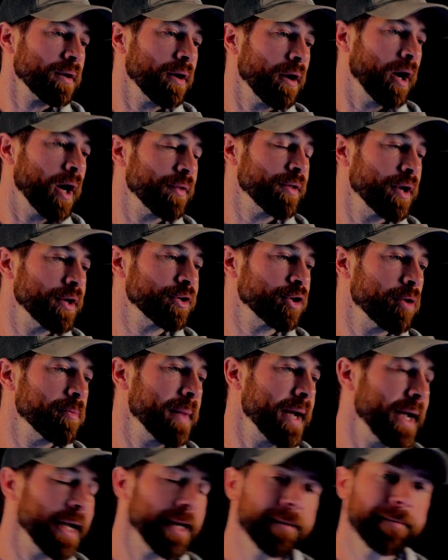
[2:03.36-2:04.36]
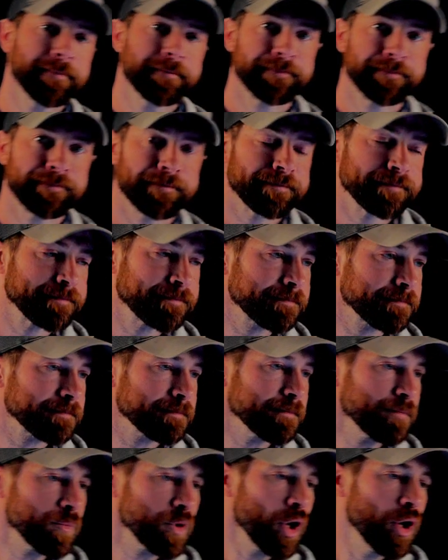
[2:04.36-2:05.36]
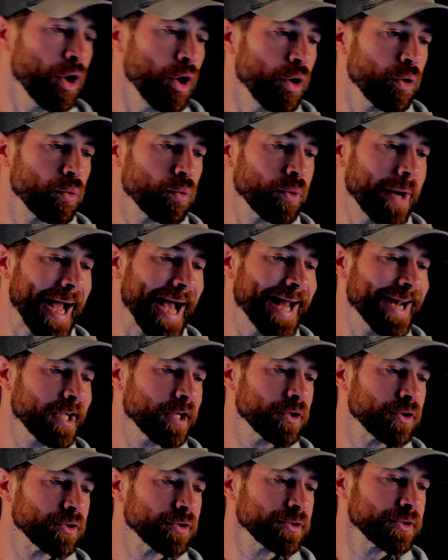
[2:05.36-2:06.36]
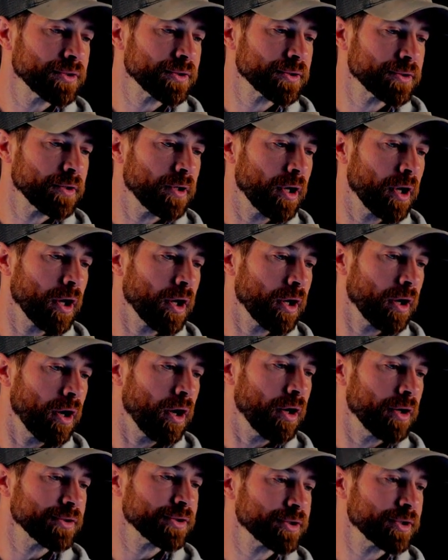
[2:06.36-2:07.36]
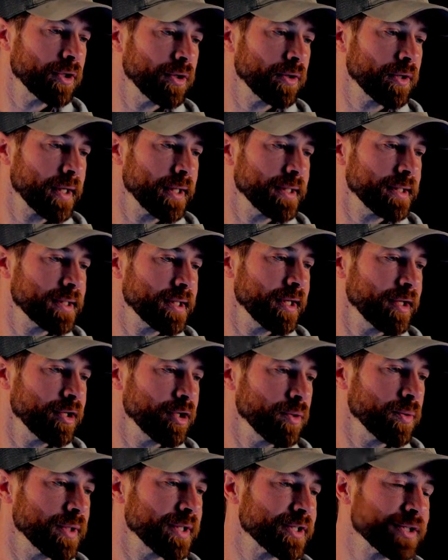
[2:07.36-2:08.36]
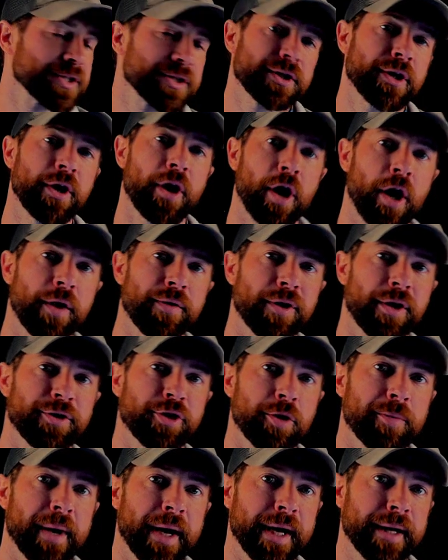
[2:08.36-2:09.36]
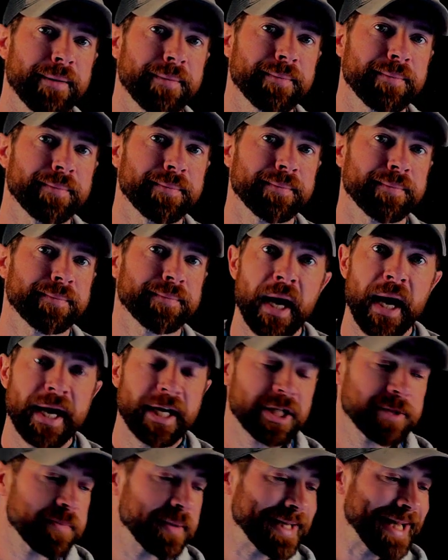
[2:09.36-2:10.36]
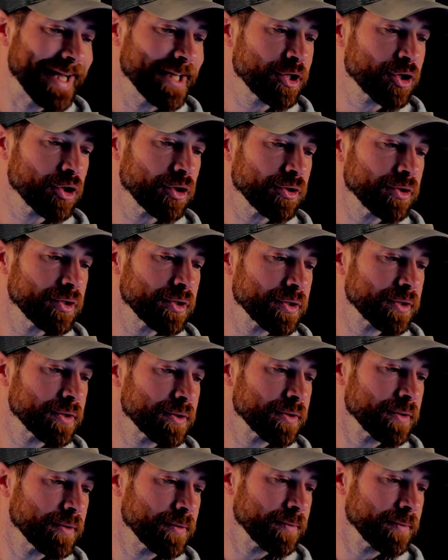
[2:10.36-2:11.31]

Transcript: on their domain. Radicals are also continuous on their domain. Exponentials